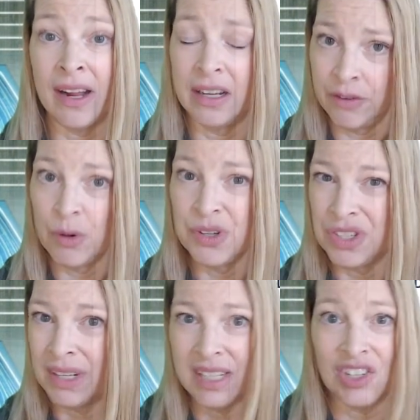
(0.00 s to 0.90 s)
And of course,
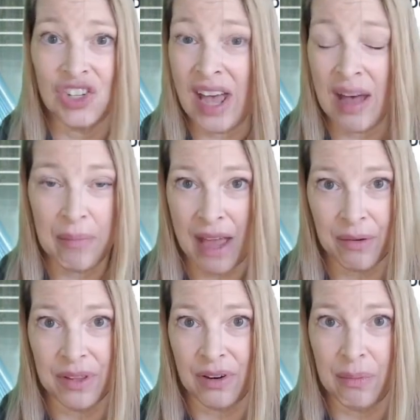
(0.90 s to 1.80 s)
you get to chat back
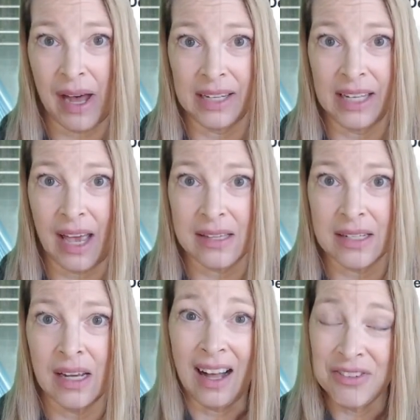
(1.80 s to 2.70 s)
with your
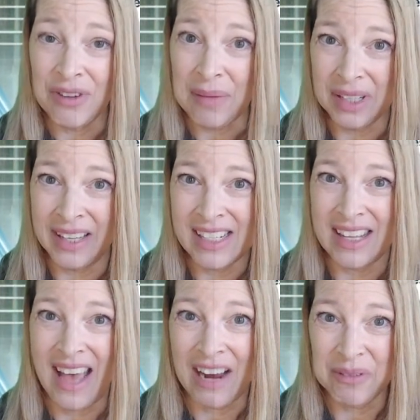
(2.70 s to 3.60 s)
podcast. I'll drop the link to
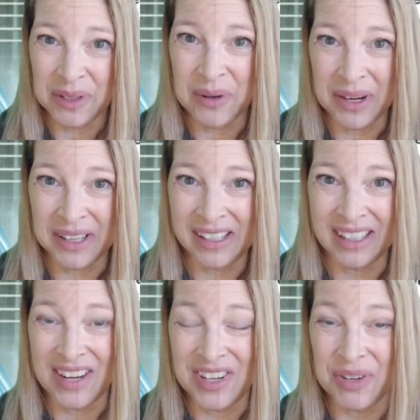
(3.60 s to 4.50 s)
that recording in
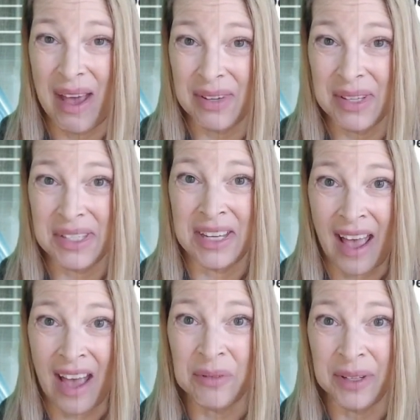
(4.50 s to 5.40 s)
case you haven't seen
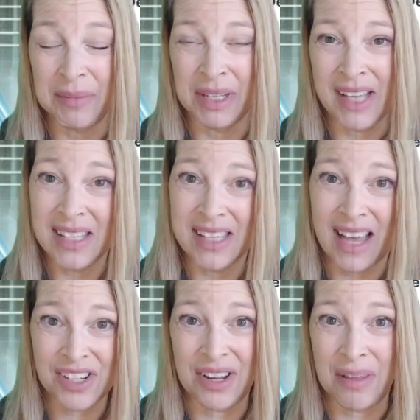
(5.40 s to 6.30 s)
that one, because that's
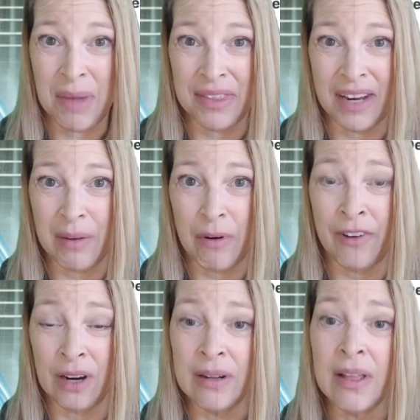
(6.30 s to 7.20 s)
actually the method I
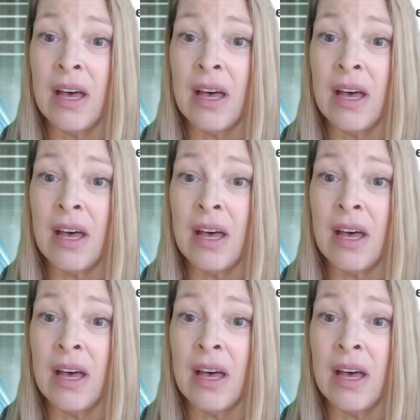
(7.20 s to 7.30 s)
prefer.